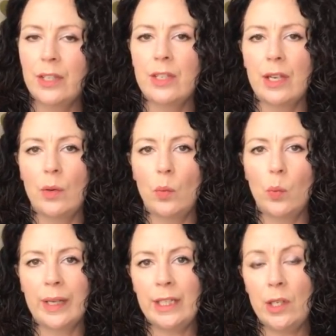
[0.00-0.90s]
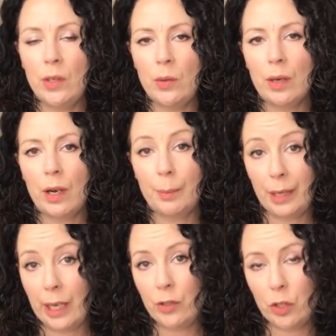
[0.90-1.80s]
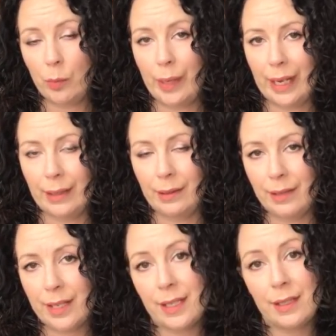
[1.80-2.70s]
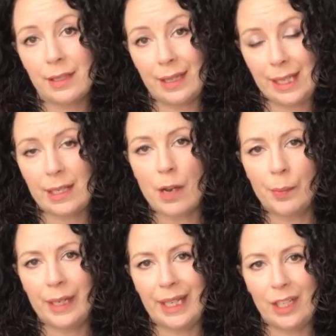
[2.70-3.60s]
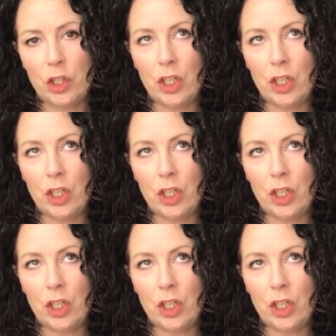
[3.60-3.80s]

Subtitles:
So when you upload your patterns to these companies,